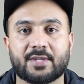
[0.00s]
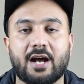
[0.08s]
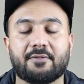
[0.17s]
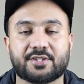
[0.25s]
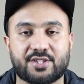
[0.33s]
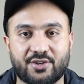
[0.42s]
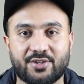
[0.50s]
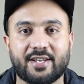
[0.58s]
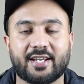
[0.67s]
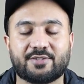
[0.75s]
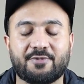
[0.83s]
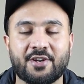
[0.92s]
I will see you in the
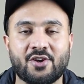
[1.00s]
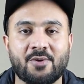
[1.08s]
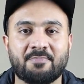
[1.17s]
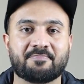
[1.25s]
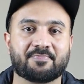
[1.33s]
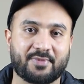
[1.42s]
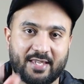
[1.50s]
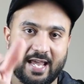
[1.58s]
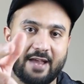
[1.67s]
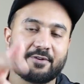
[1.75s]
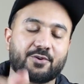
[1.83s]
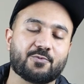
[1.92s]
next video.
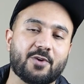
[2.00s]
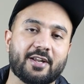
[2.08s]
Have a good